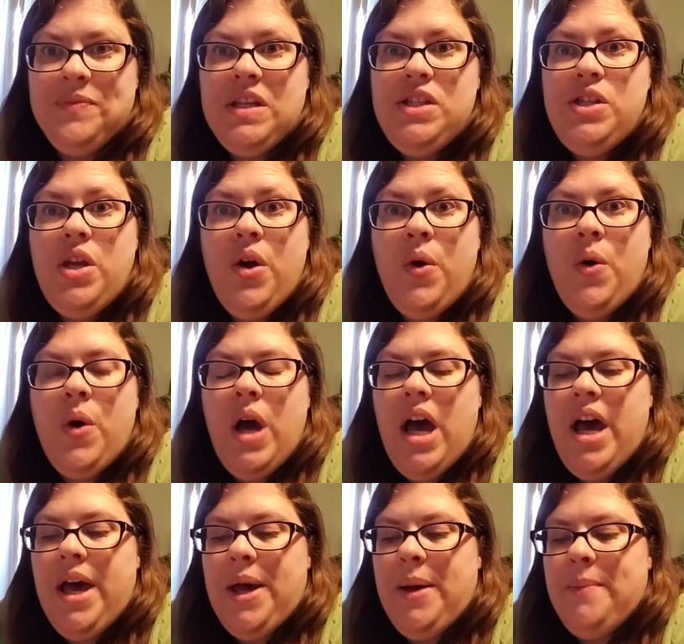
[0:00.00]
So
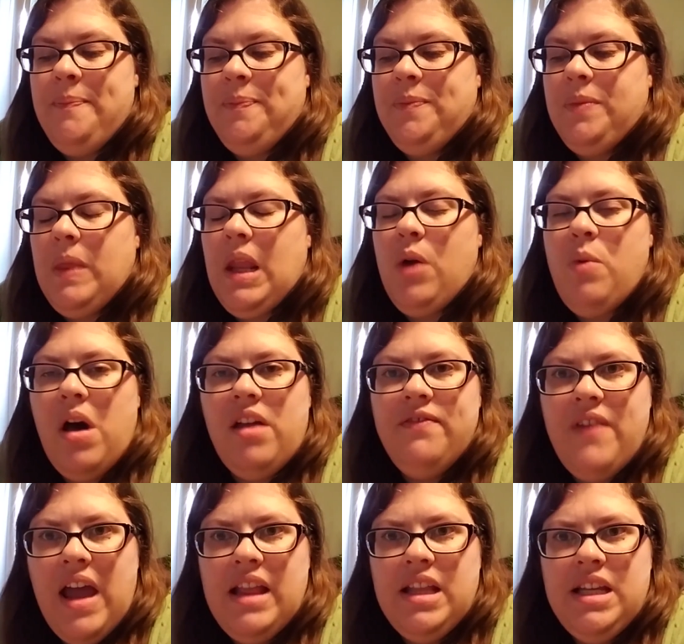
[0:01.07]
Wild
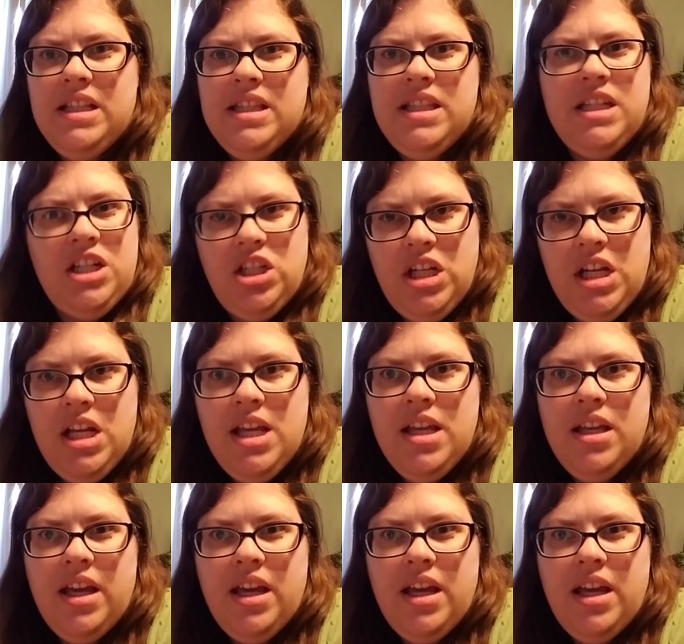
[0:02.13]
Violet Stitching,